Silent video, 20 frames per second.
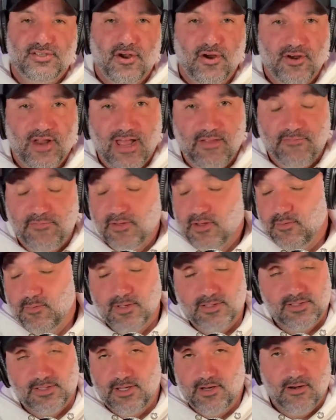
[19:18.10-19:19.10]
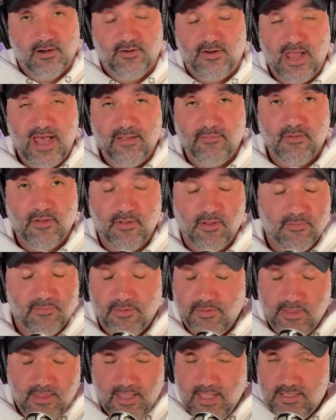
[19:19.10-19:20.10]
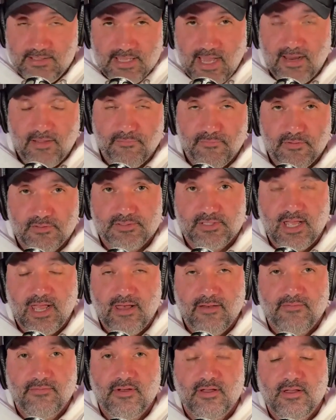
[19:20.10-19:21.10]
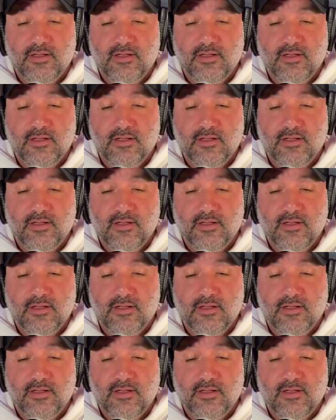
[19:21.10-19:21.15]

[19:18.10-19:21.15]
not filled, which he's not at full staff,